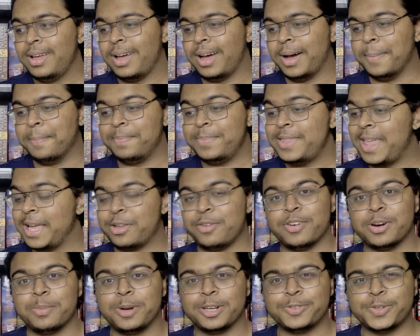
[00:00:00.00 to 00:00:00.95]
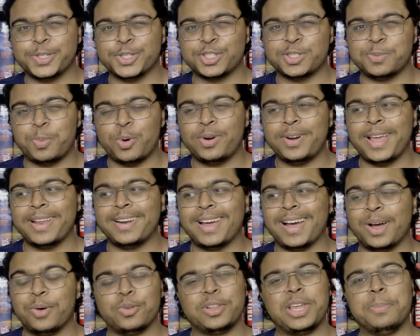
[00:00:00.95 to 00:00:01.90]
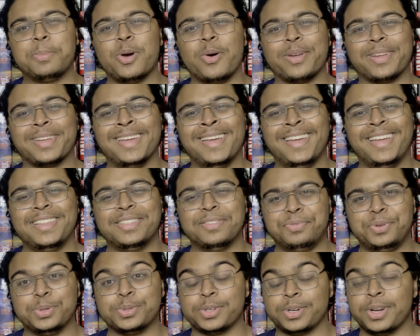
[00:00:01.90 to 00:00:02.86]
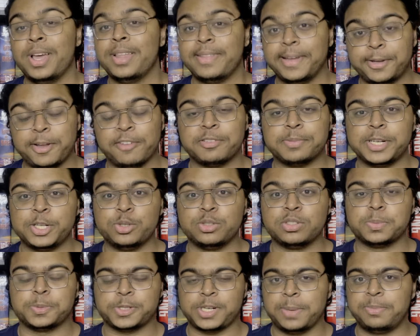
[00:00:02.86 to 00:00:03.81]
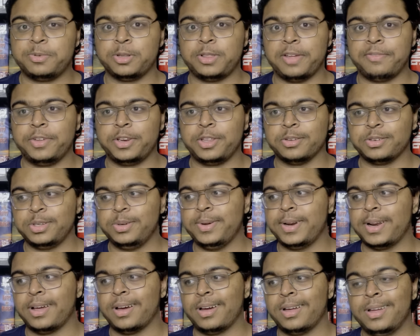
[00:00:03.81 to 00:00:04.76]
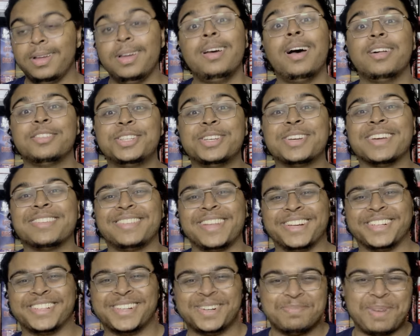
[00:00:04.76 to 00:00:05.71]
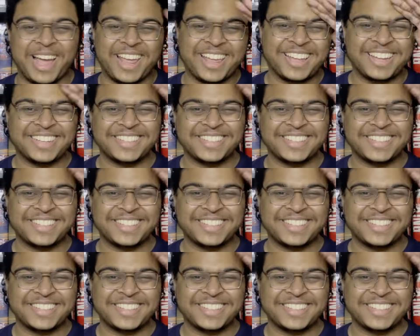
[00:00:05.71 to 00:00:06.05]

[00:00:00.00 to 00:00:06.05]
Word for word: Um, thank you very much for your support, and I uh, will keep going in the future. Thank you everybody who subscribed to that video too, and uh, I'll see you guys later. Bye.